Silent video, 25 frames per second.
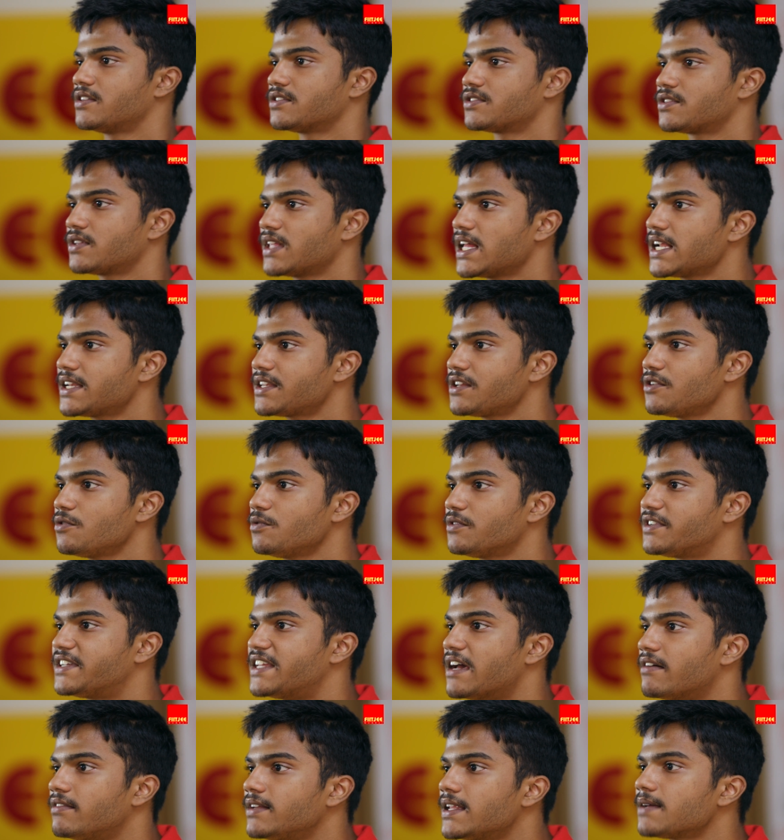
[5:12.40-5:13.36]
so that you
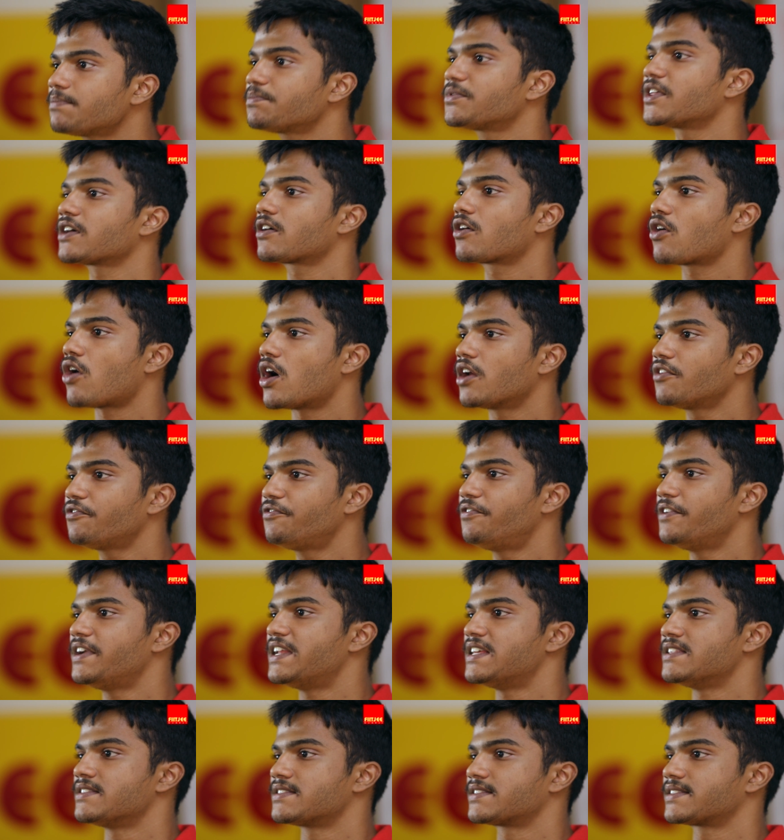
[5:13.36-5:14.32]
develop the
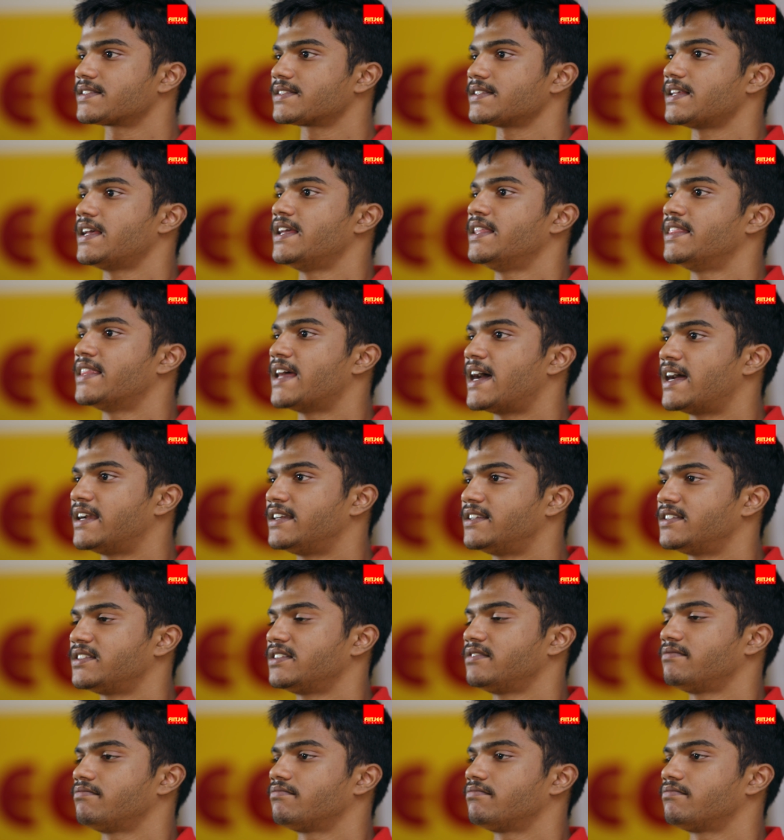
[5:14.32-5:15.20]
confidence in that,